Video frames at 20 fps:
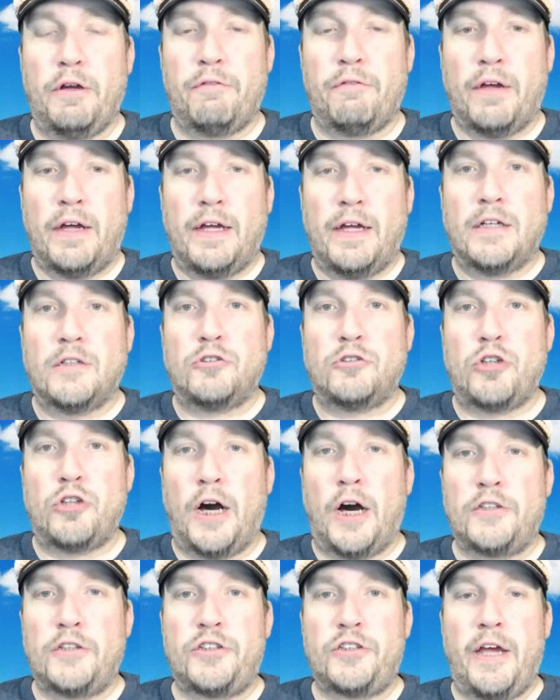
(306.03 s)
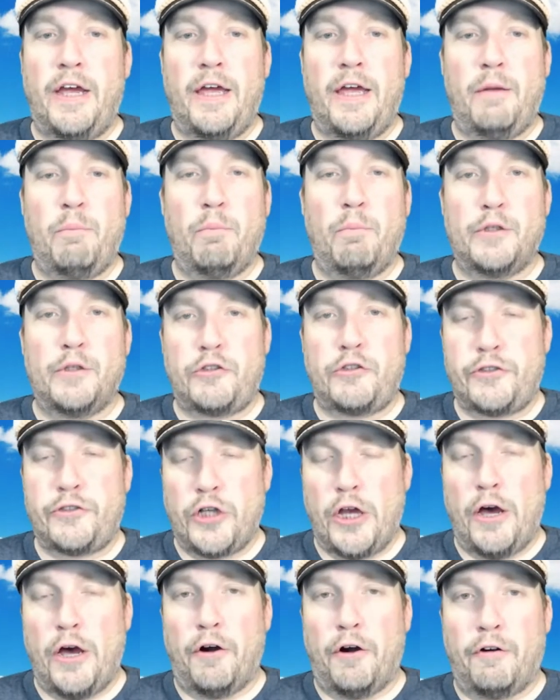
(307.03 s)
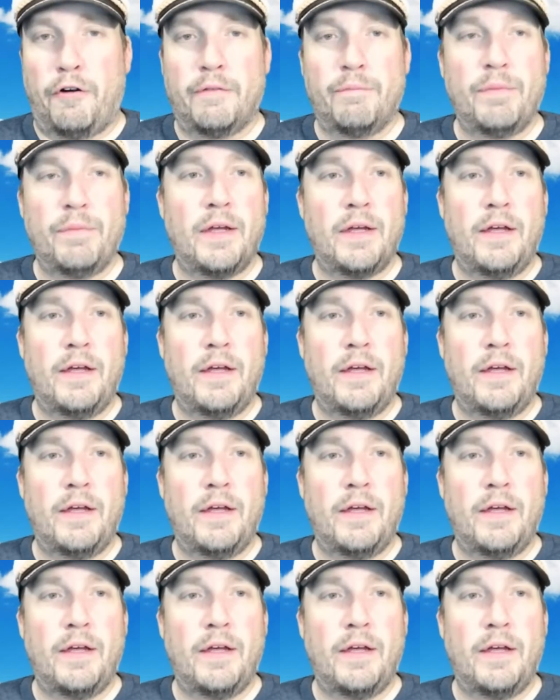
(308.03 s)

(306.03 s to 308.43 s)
with Josh and Michelle.